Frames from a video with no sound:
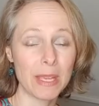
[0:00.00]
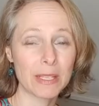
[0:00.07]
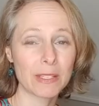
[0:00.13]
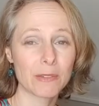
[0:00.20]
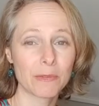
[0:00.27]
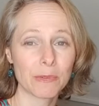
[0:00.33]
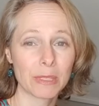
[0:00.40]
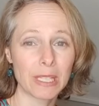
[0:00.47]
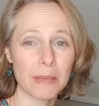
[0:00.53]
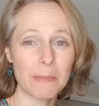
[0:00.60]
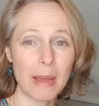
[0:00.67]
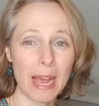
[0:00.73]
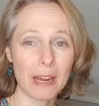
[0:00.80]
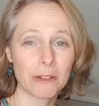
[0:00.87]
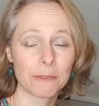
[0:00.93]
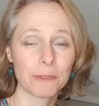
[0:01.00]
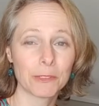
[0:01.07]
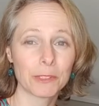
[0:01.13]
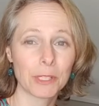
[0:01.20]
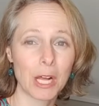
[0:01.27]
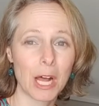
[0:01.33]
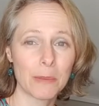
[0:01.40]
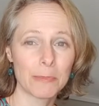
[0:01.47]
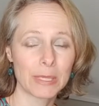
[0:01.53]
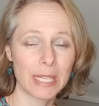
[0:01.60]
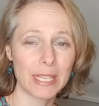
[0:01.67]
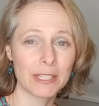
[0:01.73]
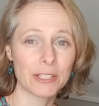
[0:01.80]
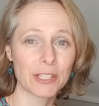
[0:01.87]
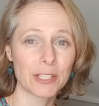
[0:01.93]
a really powerful combination.